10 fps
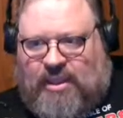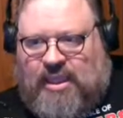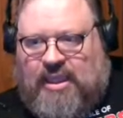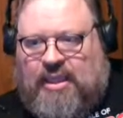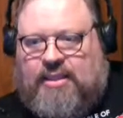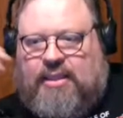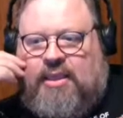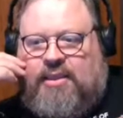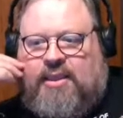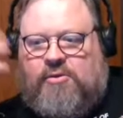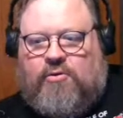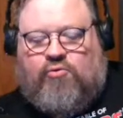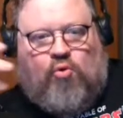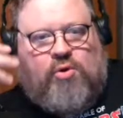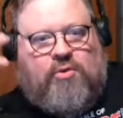and continued
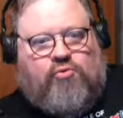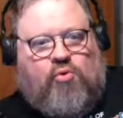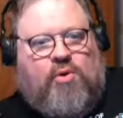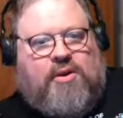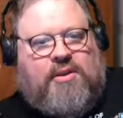growing and growing.